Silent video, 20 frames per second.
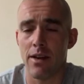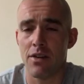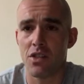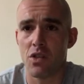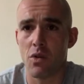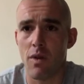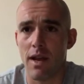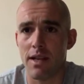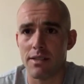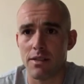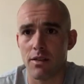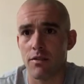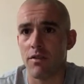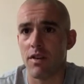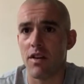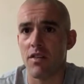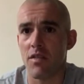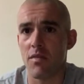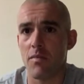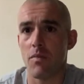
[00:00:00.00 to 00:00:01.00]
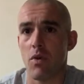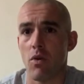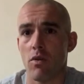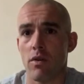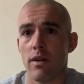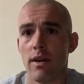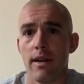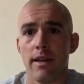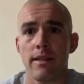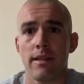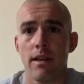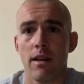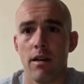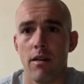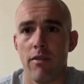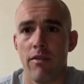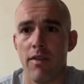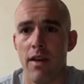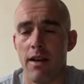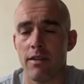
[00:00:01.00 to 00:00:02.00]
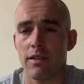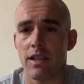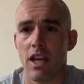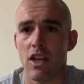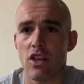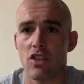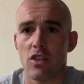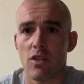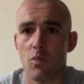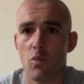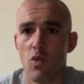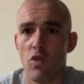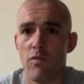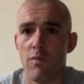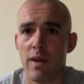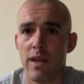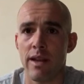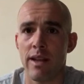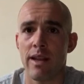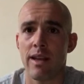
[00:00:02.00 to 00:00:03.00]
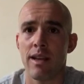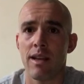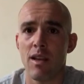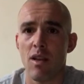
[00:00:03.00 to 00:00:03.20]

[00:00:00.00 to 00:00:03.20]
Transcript: Air squats are very important and they're a foundational movement.